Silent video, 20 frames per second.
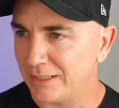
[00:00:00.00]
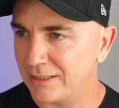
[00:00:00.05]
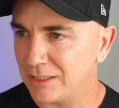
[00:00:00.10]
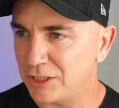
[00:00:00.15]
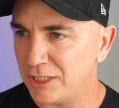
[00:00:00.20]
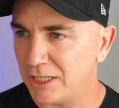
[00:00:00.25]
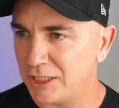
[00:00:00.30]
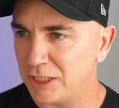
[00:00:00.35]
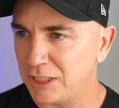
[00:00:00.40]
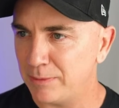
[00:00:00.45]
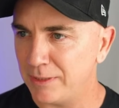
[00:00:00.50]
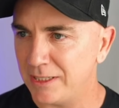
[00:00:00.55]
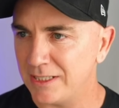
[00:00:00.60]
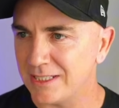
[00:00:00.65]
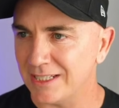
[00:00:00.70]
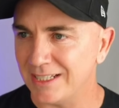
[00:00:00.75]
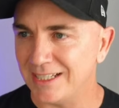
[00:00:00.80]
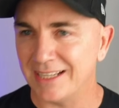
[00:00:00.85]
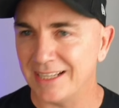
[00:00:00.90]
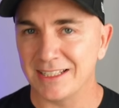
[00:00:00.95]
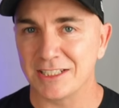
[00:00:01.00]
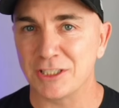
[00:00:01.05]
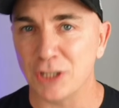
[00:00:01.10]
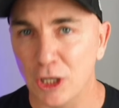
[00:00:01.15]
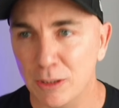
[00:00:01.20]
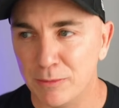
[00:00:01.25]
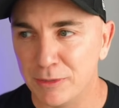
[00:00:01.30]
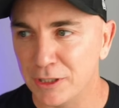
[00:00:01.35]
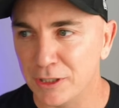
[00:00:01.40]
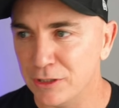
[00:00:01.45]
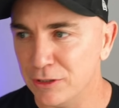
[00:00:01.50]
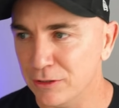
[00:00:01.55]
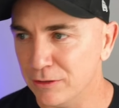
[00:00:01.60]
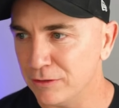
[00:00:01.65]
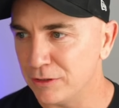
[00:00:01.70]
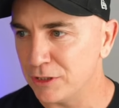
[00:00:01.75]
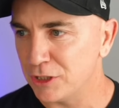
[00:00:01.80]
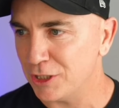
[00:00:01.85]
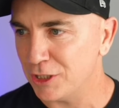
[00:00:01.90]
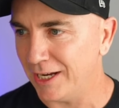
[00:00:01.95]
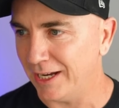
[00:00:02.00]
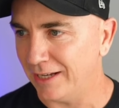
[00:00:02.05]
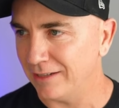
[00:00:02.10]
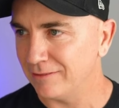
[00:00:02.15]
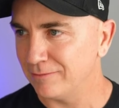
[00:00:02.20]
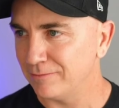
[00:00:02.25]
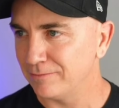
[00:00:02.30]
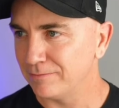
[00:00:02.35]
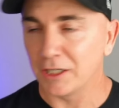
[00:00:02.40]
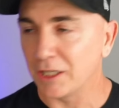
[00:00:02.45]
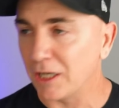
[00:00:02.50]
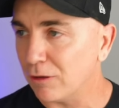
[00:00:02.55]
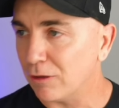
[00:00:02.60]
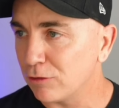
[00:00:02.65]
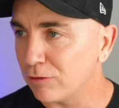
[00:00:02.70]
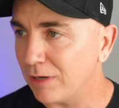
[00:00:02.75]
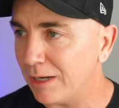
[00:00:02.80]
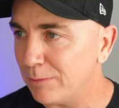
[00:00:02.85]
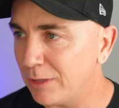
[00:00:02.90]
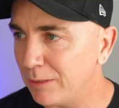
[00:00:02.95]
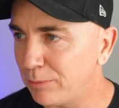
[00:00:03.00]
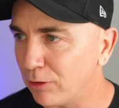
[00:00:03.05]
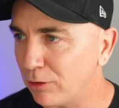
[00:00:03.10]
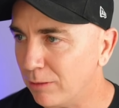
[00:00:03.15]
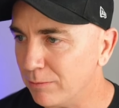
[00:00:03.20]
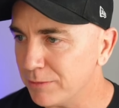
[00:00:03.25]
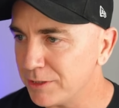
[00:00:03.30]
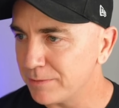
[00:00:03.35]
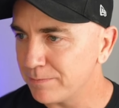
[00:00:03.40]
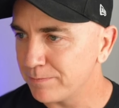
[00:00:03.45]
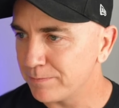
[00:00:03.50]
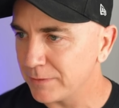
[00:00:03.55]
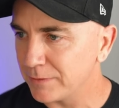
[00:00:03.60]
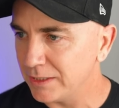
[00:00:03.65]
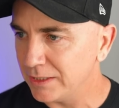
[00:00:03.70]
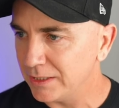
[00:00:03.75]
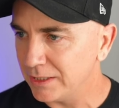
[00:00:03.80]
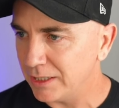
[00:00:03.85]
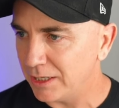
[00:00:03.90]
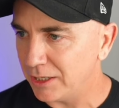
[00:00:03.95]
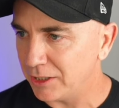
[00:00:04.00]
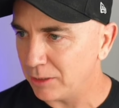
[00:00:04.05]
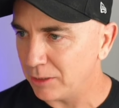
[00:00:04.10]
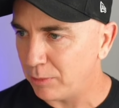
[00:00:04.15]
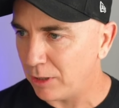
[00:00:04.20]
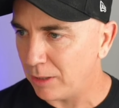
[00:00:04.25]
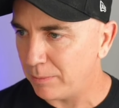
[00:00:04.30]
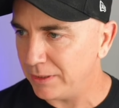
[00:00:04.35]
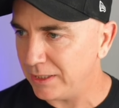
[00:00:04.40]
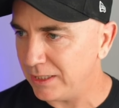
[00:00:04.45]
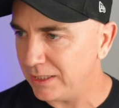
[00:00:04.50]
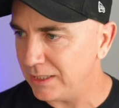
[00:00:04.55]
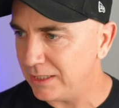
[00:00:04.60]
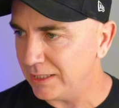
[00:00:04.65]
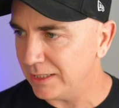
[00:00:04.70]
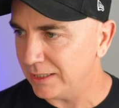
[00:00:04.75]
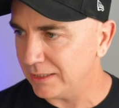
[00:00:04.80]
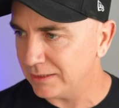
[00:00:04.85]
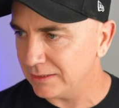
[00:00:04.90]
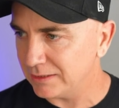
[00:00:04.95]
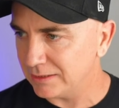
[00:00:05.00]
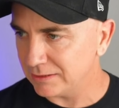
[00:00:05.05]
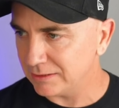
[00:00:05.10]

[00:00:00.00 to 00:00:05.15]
back to ChatGPT and let's open a new chat. I'm gonna go and grab my prompt and I'll pop it in here,